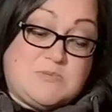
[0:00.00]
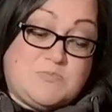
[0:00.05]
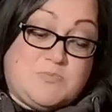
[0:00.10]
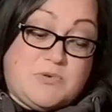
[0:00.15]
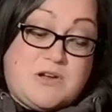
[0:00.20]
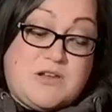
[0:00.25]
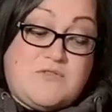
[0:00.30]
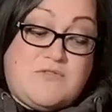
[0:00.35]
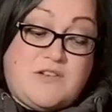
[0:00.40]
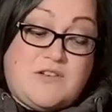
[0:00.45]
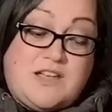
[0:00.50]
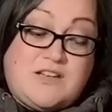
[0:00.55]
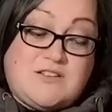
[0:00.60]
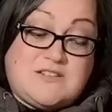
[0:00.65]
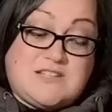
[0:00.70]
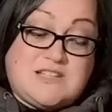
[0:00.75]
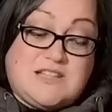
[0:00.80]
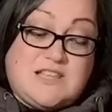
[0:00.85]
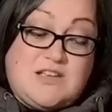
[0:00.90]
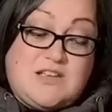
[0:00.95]
briefly
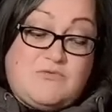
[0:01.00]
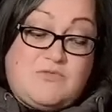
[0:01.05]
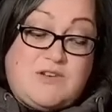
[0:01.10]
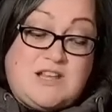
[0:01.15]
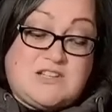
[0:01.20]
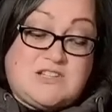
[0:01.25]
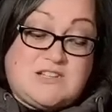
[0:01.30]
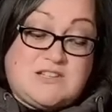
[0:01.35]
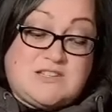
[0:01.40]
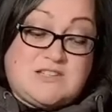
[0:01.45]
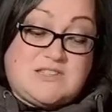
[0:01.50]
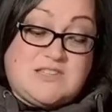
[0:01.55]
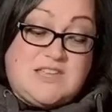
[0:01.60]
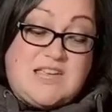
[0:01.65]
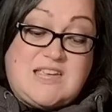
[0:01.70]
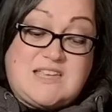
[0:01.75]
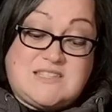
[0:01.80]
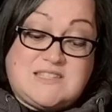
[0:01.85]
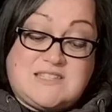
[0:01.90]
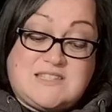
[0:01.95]
until it reaches
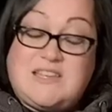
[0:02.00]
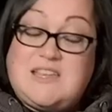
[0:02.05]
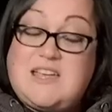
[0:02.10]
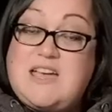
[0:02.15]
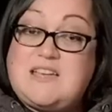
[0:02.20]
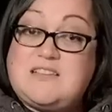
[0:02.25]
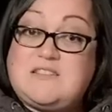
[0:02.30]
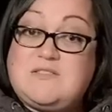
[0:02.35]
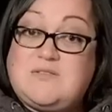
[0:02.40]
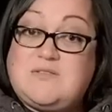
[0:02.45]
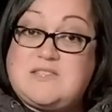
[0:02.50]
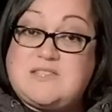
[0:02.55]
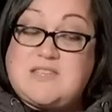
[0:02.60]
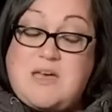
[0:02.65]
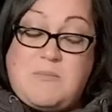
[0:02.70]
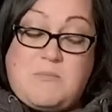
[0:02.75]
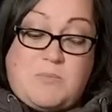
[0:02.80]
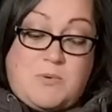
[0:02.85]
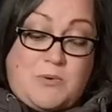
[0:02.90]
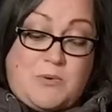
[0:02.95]
the eastern gate of the
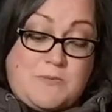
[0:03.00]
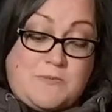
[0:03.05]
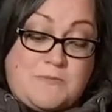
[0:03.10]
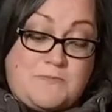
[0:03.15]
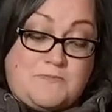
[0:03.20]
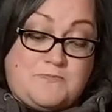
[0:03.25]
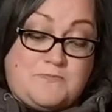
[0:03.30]
temple.